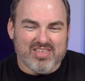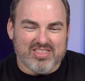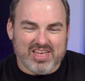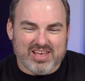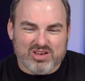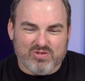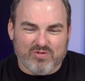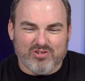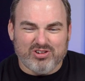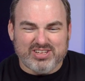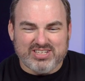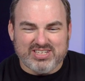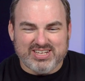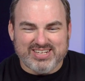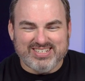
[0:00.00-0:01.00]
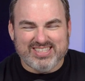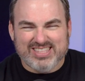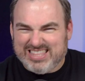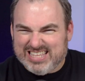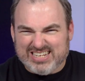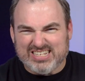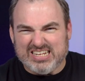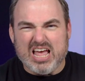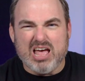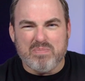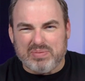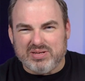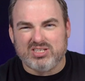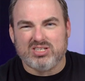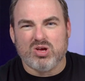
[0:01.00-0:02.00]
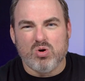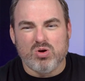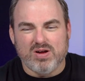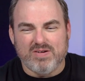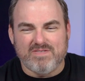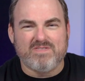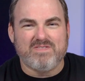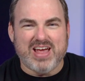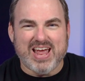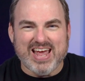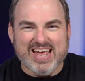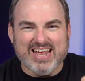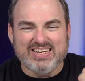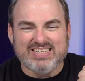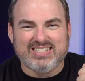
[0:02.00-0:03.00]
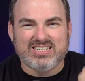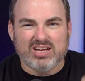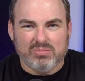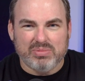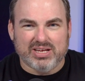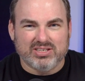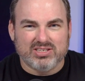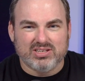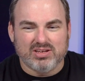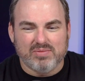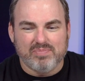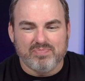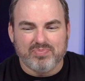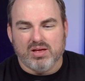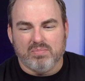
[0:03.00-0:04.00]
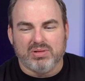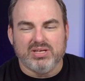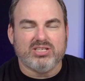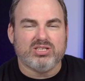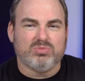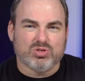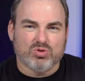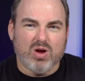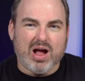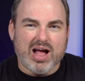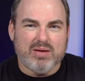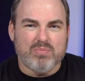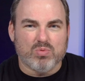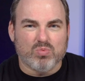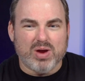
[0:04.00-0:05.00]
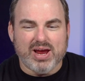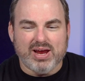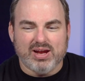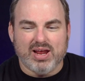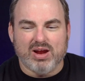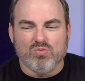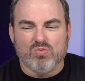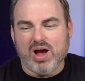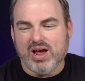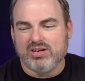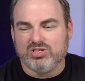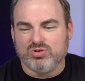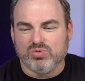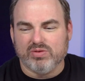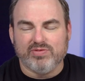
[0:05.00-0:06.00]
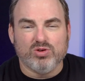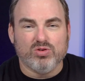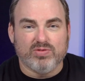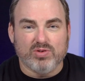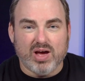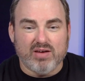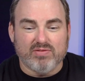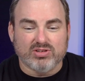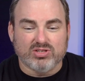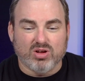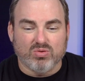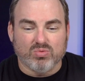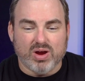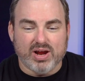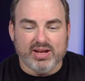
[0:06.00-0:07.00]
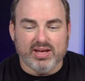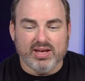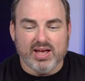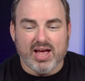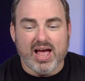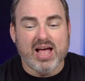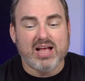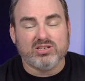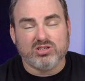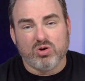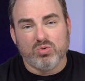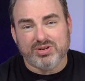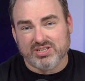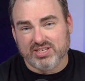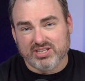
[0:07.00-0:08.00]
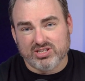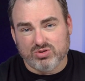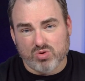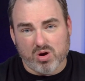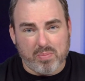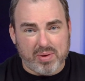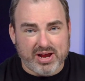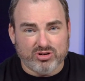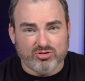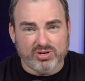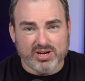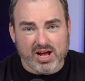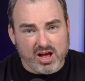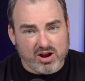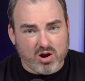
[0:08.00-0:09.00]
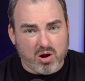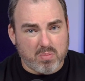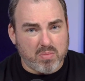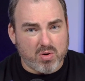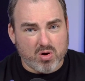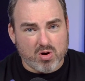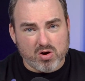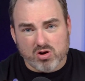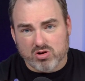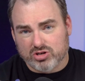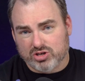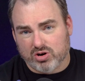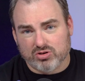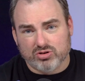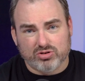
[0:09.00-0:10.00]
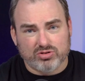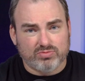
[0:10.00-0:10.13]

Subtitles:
Thank you for listening to this episode of FanDummies. Please subscribe, rate, and write us a review if you haven't already. As always, links to our Patreon, our merch, our